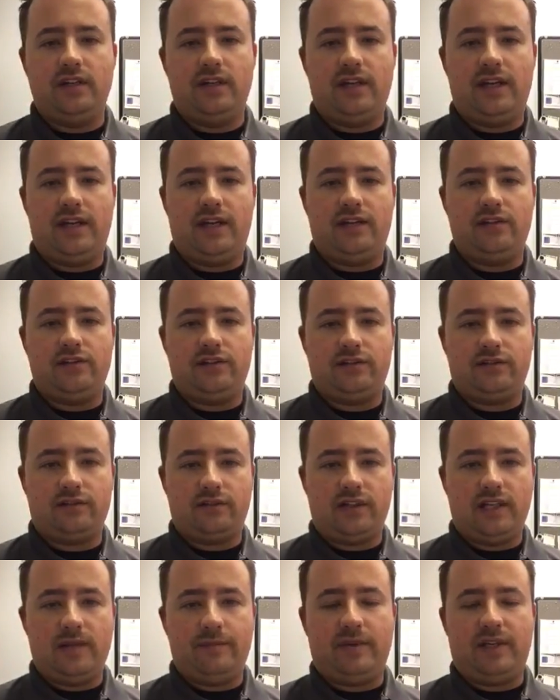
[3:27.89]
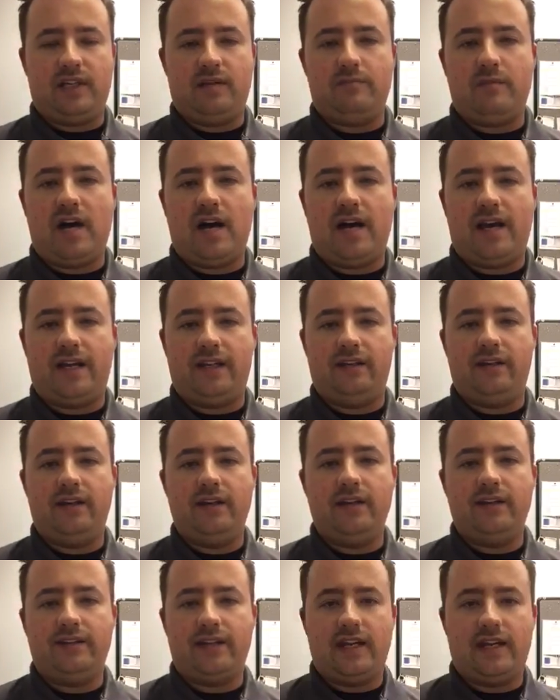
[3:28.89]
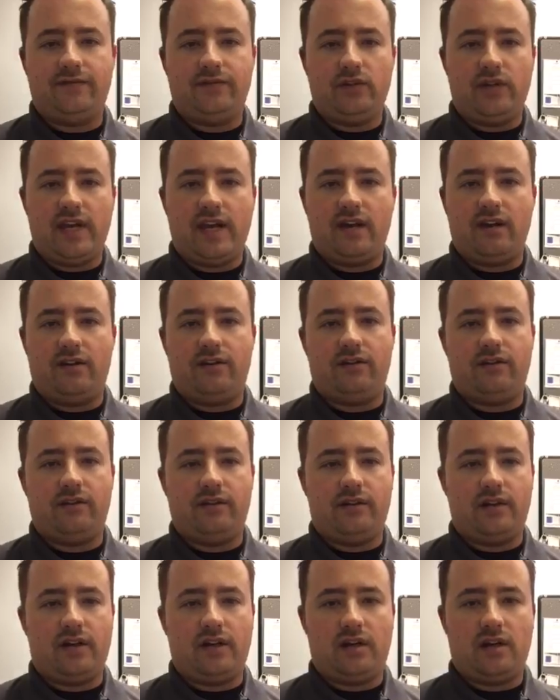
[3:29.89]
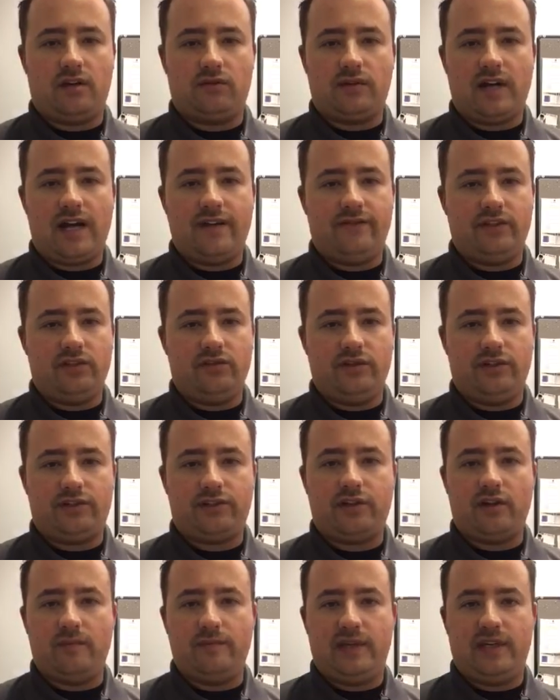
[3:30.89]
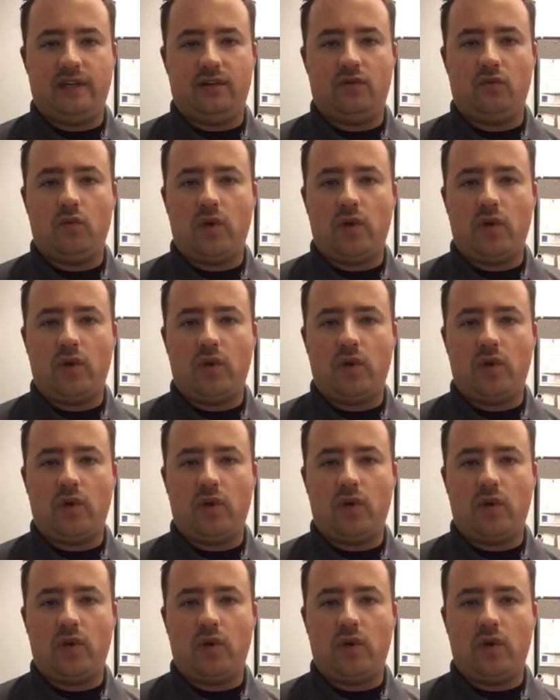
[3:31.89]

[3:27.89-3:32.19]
and just keeping in mind that if you had other arriving units come in,